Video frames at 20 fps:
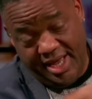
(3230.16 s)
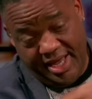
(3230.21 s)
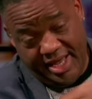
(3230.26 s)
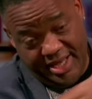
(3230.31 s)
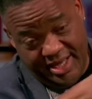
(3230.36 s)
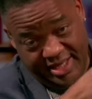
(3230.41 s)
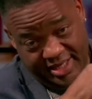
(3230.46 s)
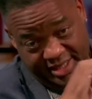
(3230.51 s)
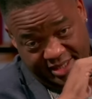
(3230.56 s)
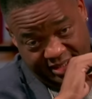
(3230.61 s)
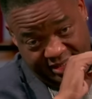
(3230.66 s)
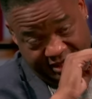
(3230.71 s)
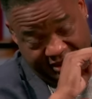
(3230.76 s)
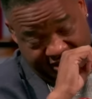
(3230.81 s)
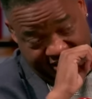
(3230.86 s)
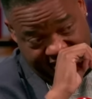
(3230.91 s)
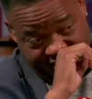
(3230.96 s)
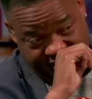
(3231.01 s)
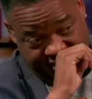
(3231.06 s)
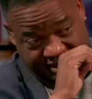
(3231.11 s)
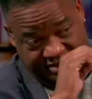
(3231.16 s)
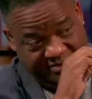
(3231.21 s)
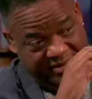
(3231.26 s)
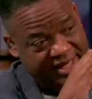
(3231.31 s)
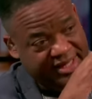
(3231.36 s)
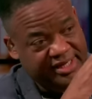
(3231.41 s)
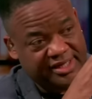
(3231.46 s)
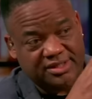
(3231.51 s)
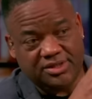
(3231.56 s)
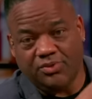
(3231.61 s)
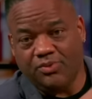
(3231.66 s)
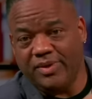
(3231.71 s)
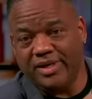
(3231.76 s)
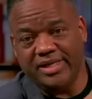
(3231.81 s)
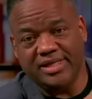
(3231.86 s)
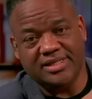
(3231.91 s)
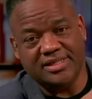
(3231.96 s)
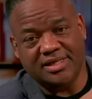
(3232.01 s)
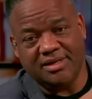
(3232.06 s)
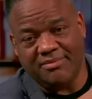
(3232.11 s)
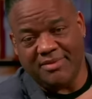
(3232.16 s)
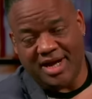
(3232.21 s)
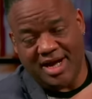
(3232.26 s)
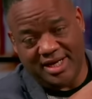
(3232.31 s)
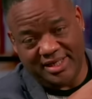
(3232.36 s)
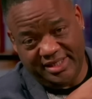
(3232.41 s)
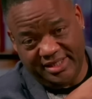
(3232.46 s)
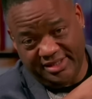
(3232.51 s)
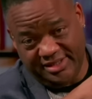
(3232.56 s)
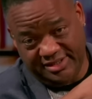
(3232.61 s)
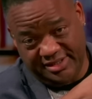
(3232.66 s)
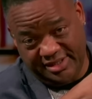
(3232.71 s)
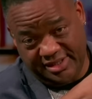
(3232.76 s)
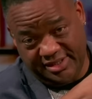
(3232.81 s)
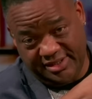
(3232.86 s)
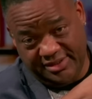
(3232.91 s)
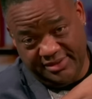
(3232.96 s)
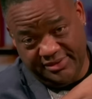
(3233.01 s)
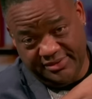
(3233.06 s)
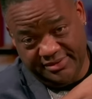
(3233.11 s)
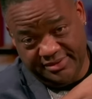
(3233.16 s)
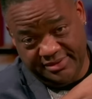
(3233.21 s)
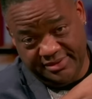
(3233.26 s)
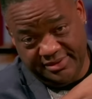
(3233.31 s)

And he made it 20 some odd years ago.